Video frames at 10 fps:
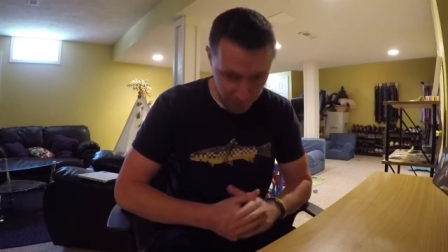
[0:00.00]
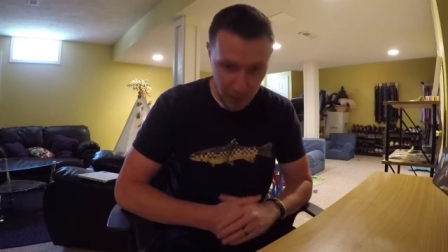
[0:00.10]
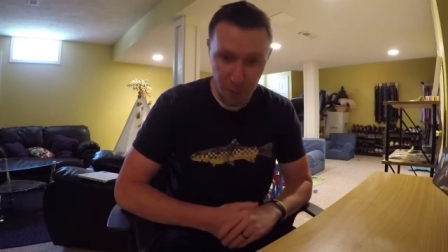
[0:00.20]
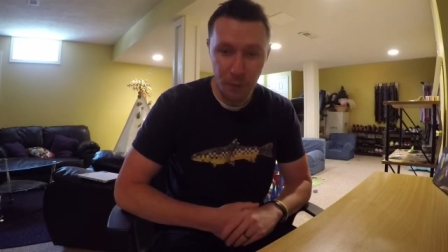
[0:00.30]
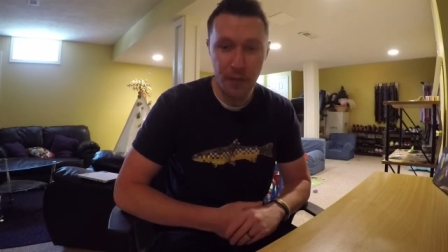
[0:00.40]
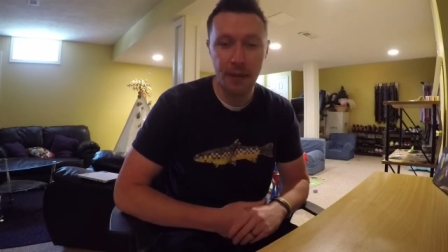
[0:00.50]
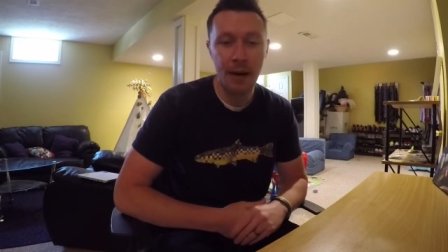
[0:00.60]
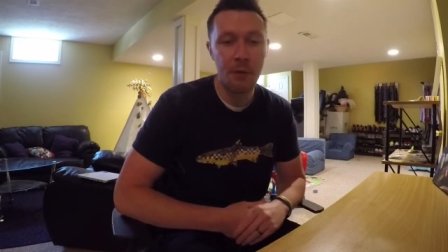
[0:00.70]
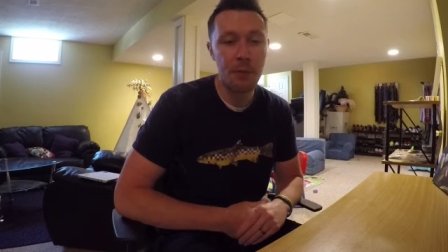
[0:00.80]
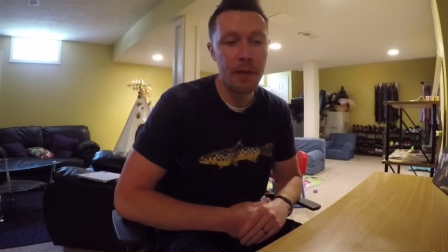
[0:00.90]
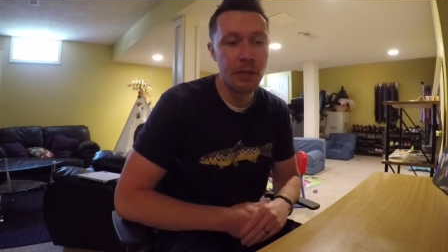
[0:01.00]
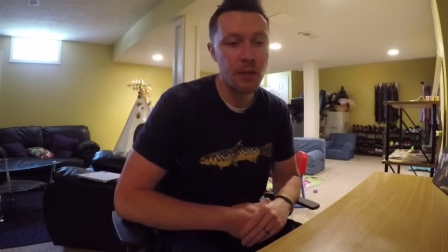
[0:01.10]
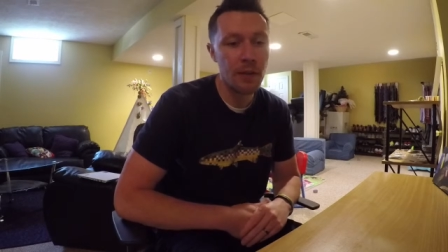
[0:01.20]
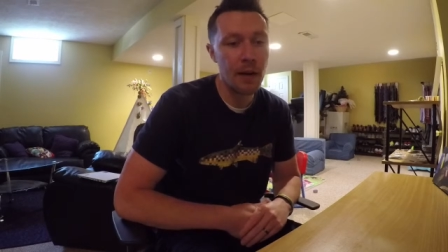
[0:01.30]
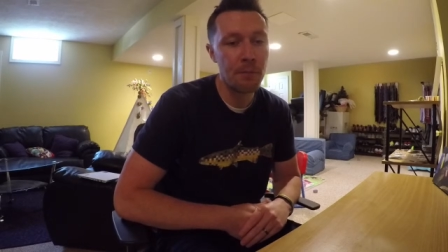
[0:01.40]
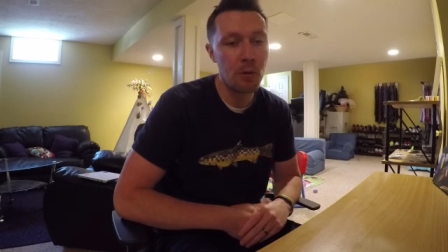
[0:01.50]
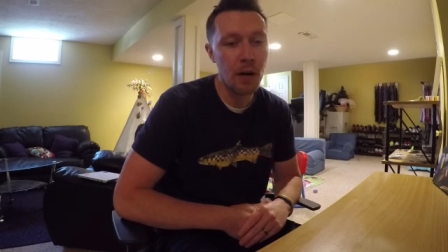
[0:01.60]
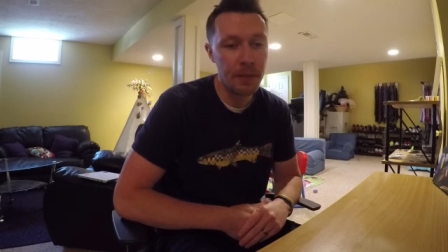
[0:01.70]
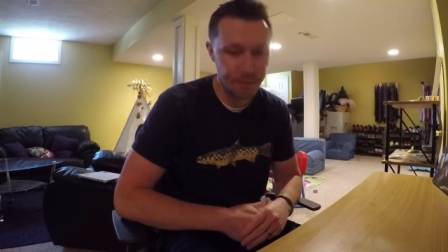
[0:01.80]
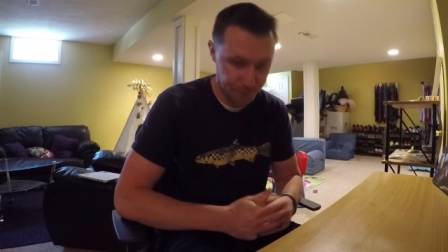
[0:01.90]
the other thing that I would make sure that I
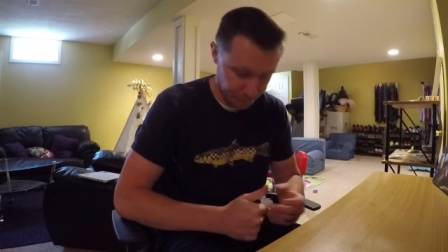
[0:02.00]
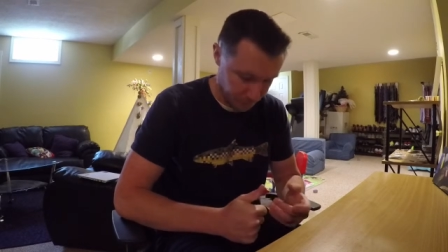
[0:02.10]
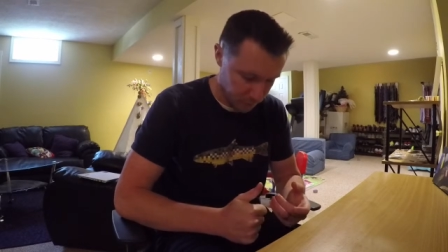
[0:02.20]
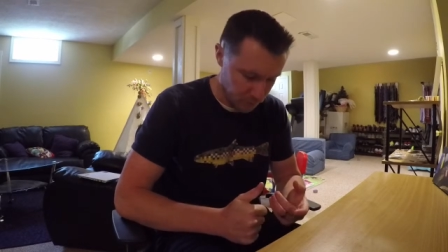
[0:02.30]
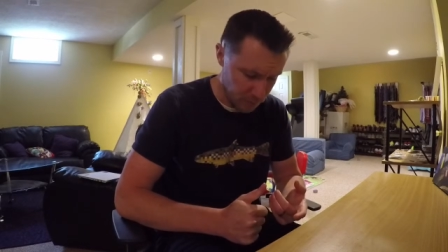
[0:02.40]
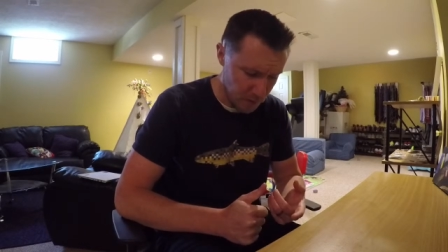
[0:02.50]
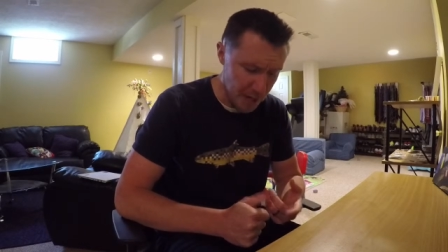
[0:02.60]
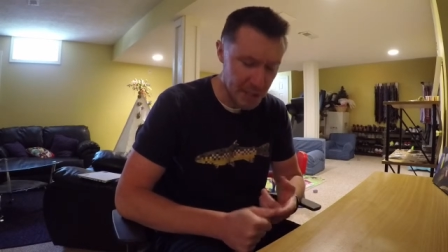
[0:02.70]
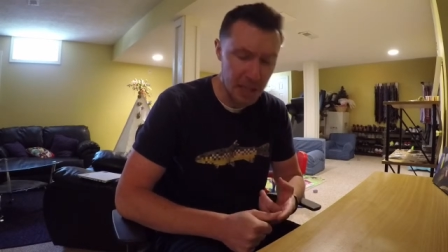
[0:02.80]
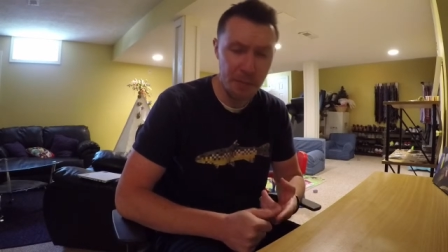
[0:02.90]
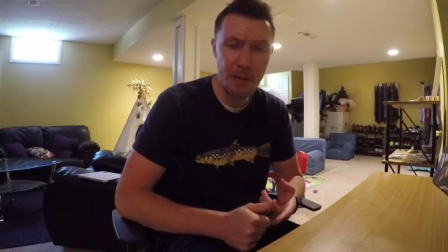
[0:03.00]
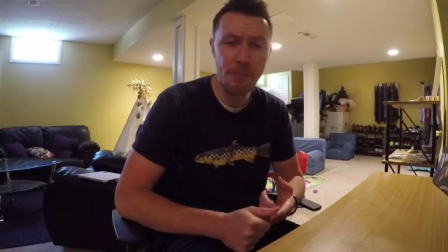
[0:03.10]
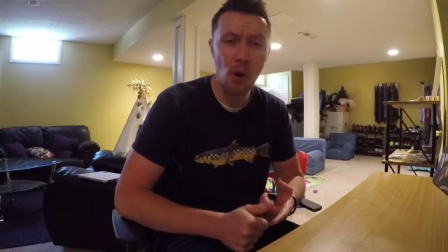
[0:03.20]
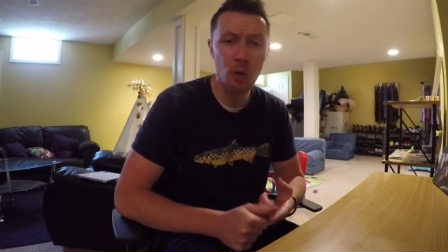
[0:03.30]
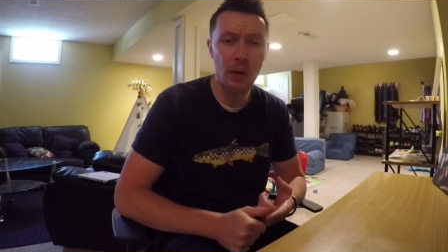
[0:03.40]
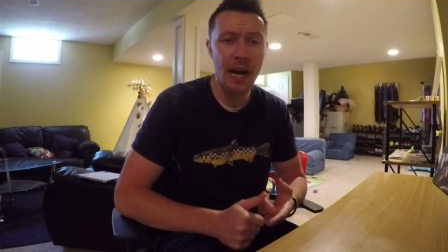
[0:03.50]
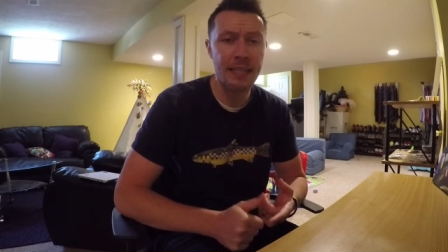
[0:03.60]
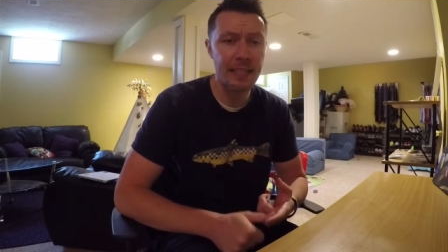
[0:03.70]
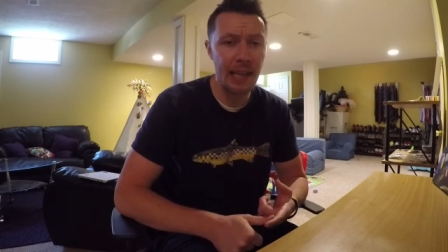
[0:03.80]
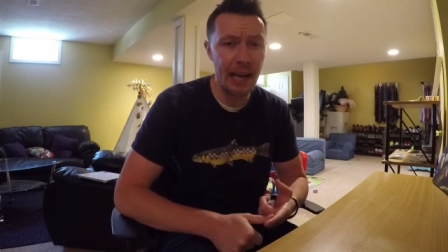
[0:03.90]
brought is going to be
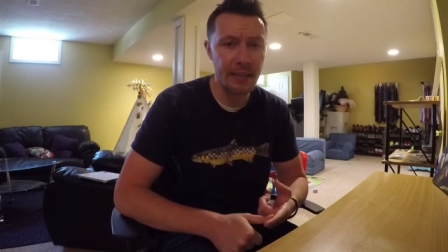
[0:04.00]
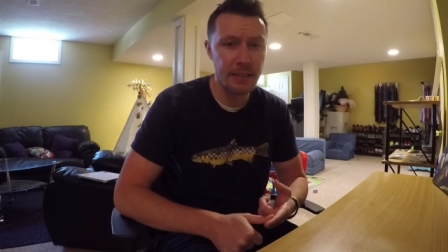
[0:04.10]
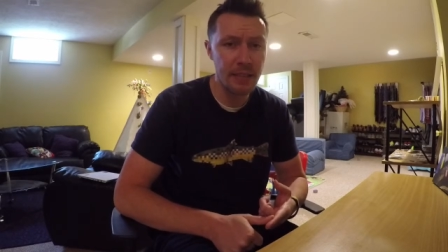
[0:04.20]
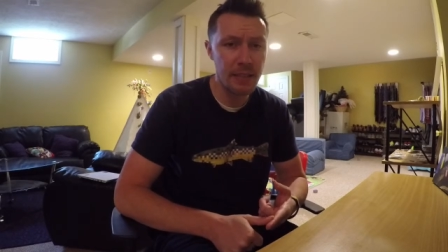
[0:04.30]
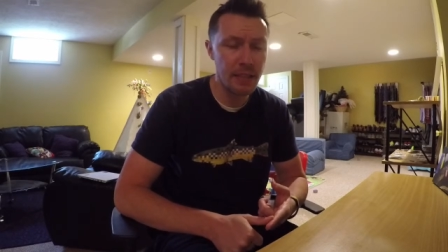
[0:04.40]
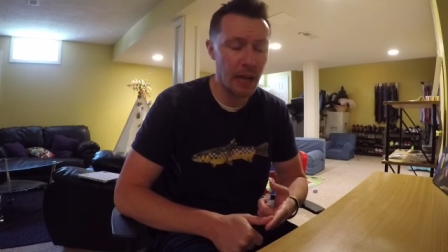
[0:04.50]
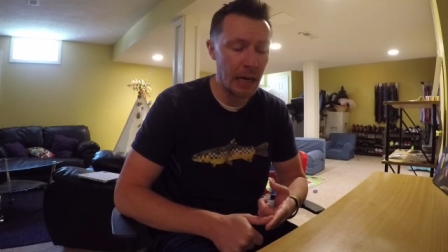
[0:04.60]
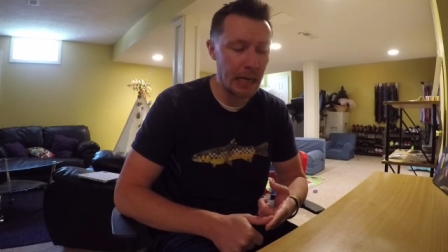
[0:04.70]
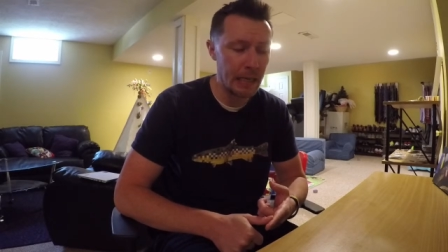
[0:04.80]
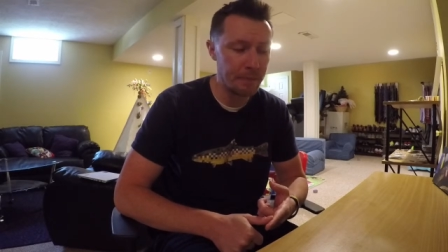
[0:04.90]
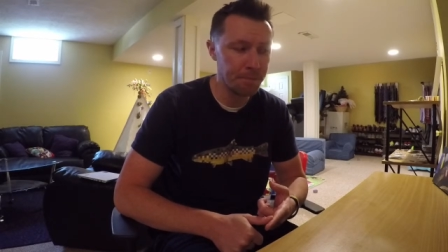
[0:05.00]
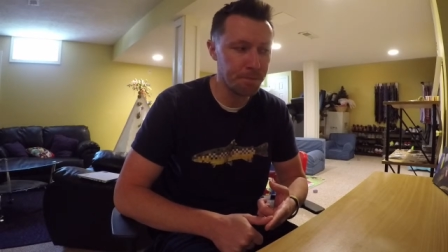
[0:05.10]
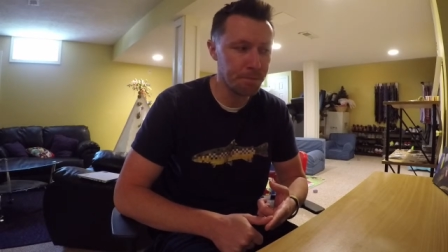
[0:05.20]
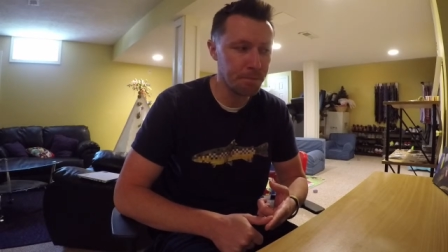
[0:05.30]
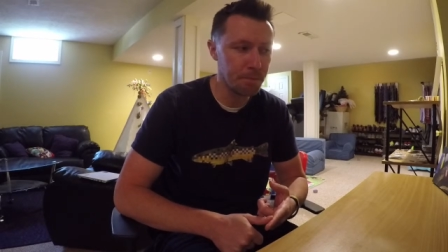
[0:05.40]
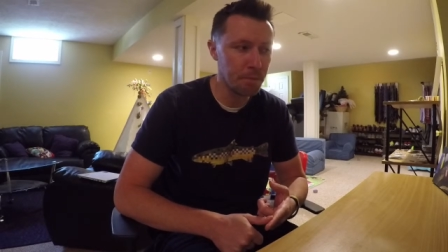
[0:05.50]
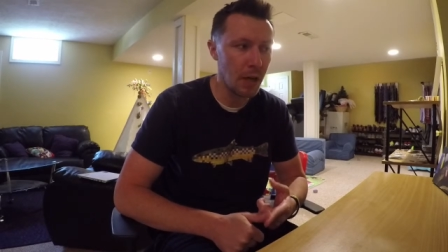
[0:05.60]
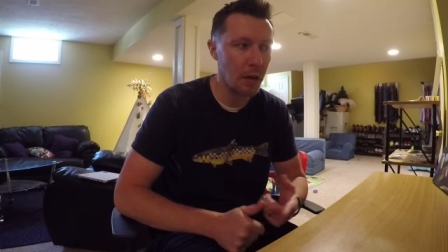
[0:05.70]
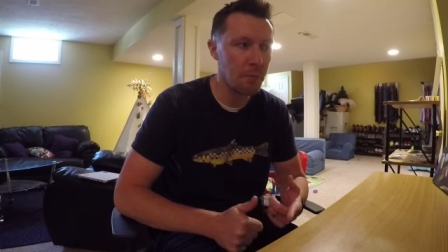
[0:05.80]
polarized glasses. Um, you know,